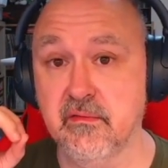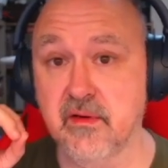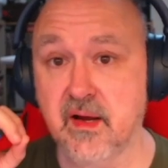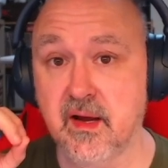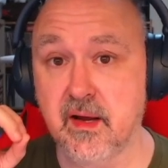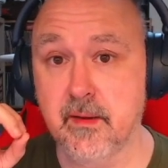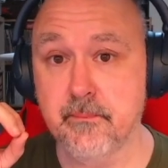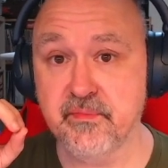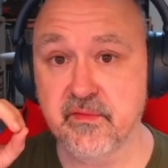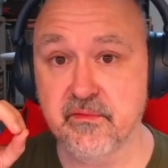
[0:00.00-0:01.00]

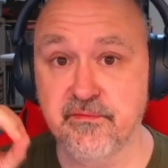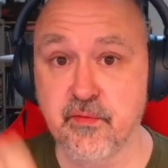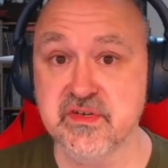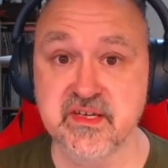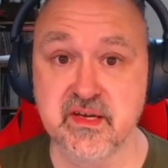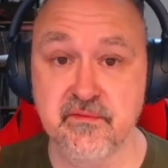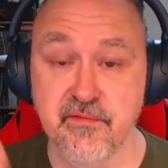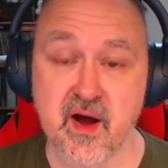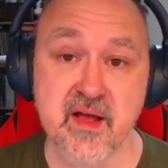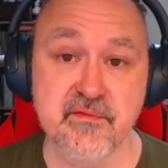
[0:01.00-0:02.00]

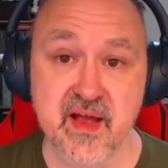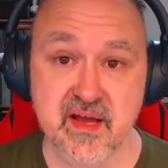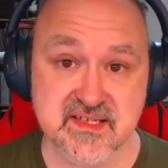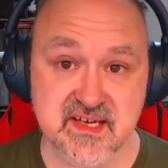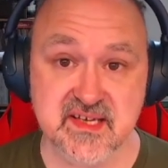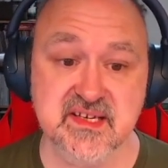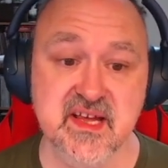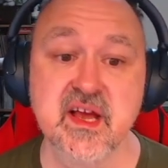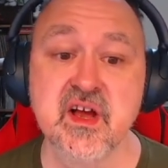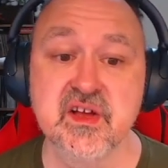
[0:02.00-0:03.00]
45 and
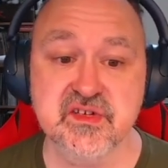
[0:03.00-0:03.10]
60.